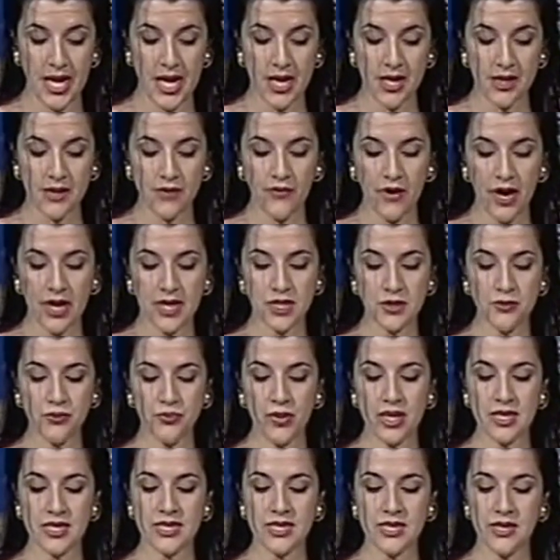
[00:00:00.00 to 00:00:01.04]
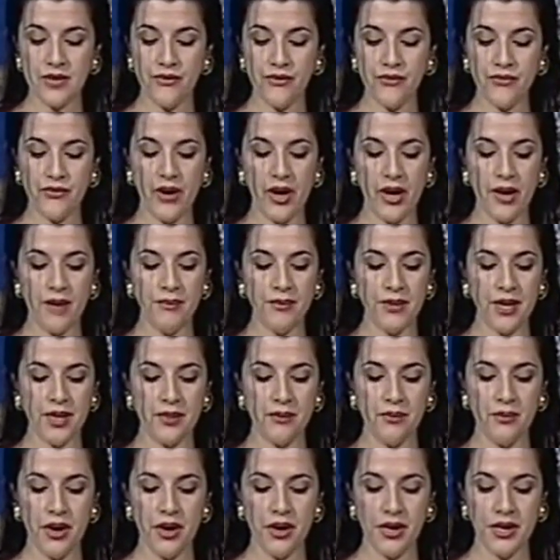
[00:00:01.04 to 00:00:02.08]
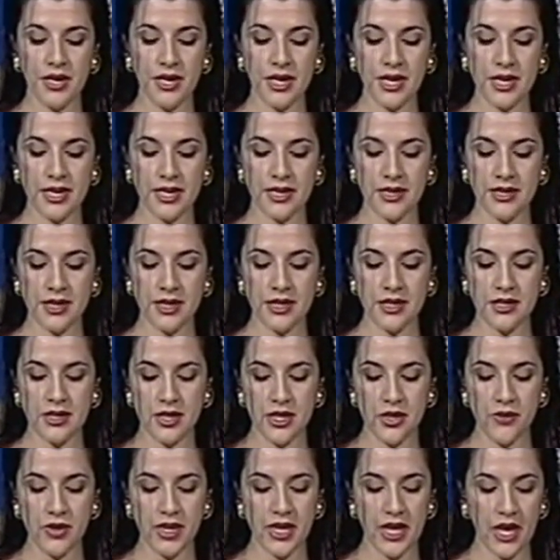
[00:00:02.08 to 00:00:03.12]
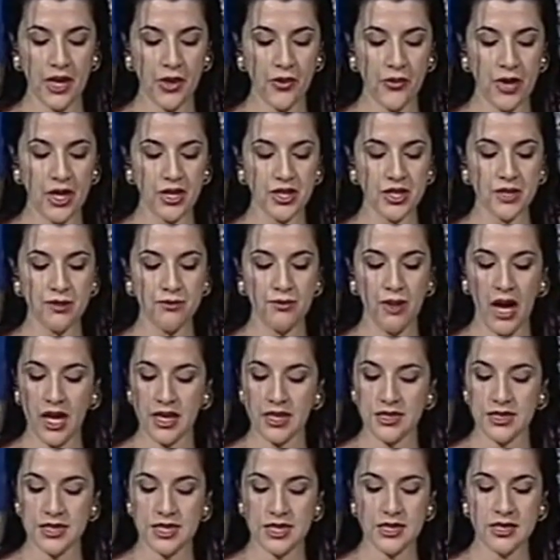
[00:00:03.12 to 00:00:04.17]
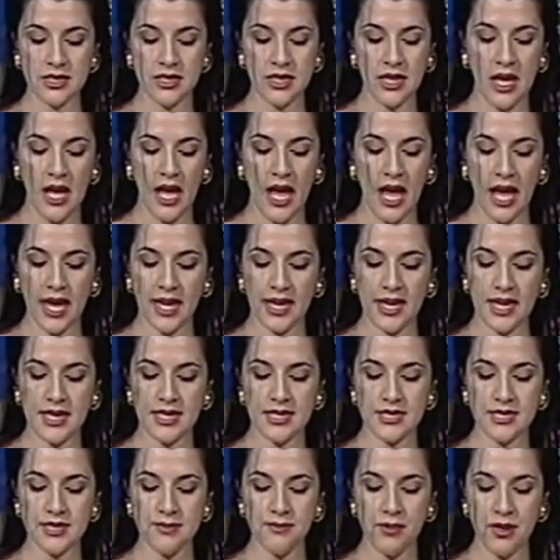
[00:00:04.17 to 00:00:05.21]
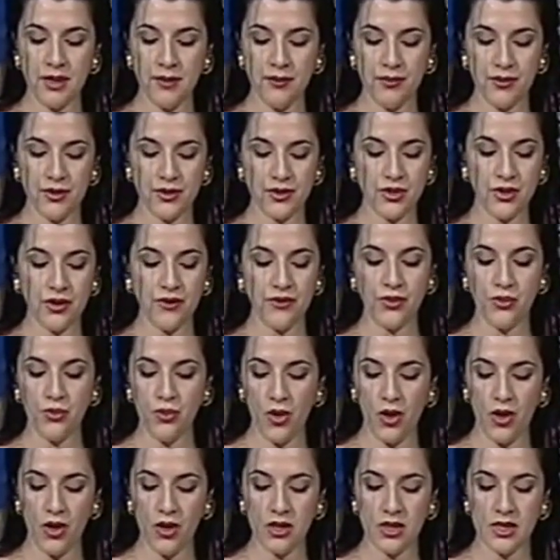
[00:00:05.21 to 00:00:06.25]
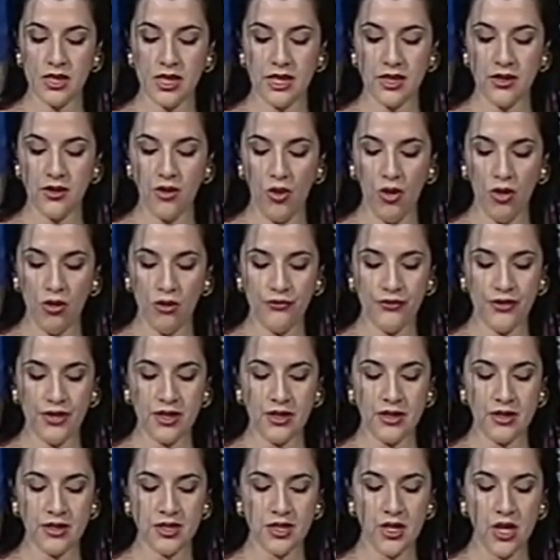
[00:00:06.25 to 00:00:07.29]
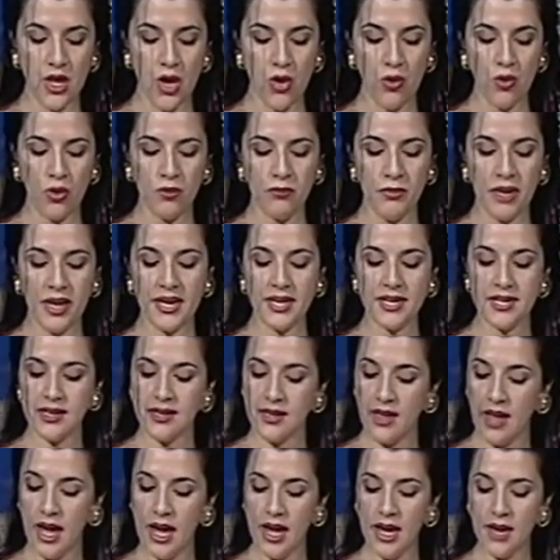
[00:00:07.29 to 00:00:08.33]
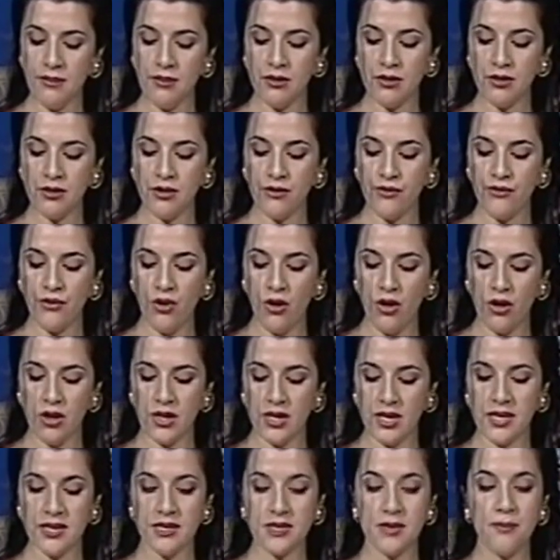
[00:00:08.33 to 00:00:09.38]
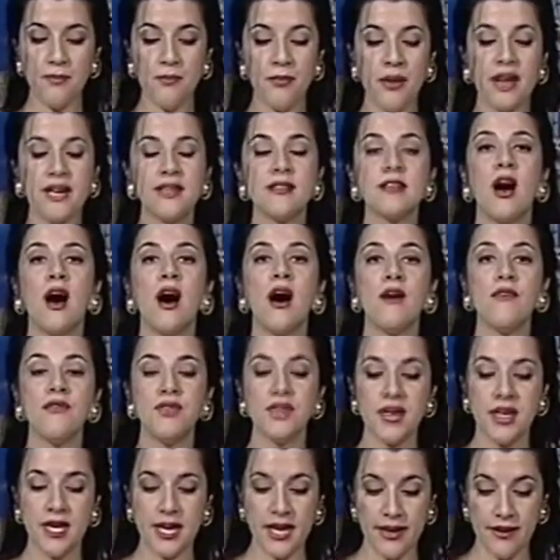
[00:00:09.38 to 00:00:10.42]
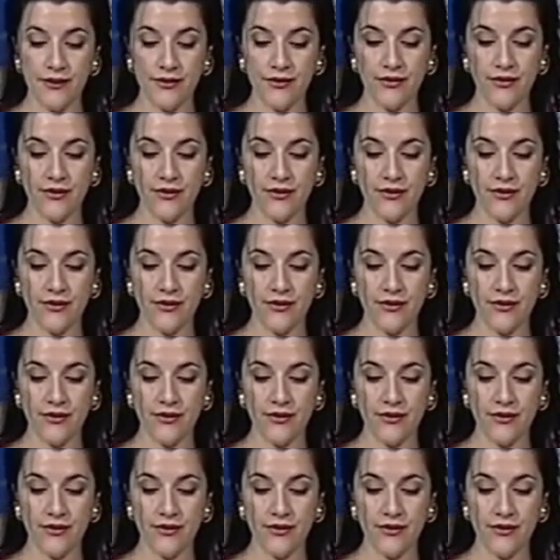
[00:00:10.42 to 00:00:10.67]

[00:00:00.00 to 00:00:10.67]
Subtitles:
The Vice President affirmed that American and continuing aggression policies against the peoples of the world in all fields will make it liable to fall in the pit of the cliff,